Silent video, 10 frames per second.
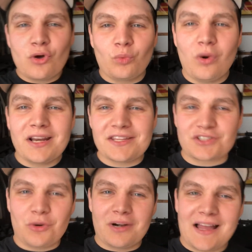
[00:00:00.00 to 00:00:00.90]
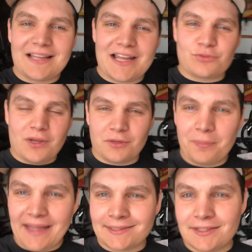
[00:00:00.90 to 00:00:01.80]
What is going on, guys? Welcome
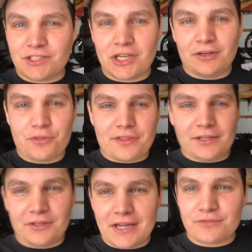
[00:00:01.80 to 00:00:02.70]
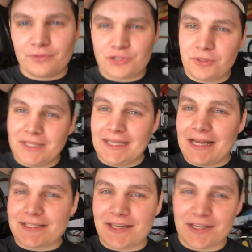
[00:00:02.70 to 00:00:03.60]
back to the channel. Thank you guys for tuning in
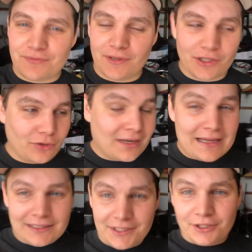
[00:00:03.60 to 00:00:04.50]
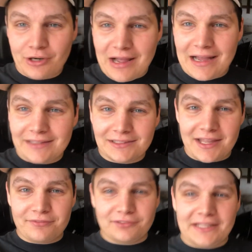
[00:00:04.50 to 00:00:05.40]
on today's video here on
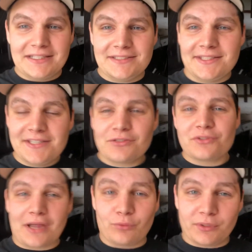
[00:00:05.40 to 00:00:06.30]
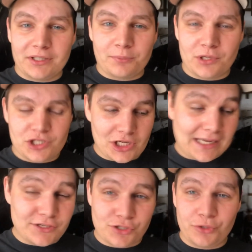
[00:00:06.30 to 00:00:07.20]
Left Lane Diesels. I really appreciate you
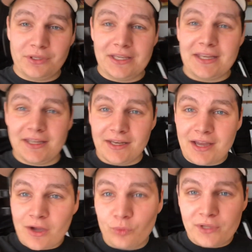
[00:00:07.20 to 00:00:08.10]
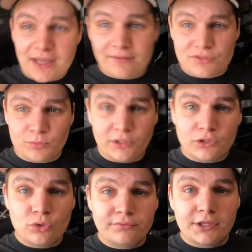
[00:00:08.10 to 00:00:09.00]
guys tuning in. We have some really
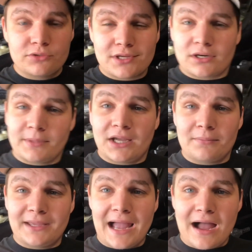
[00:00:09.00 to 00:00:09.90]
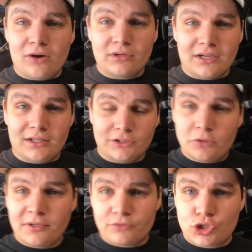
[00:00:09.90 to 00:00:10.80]
cool videos that are going to be coming out, a
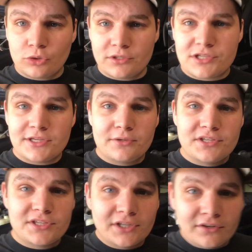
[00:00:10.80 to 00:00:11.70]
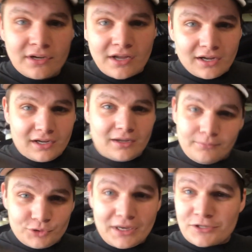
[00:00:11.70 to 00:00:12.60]
little bit of a short series here.
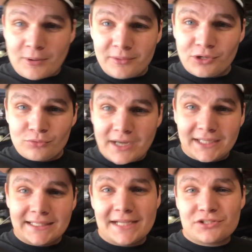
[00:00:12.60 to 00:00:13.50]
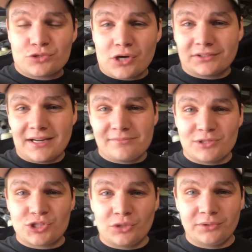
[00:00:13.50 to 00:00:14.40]
You guys probably don't recognize the truck that I've
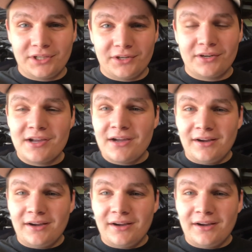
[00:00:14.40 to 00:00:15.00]
been showing here.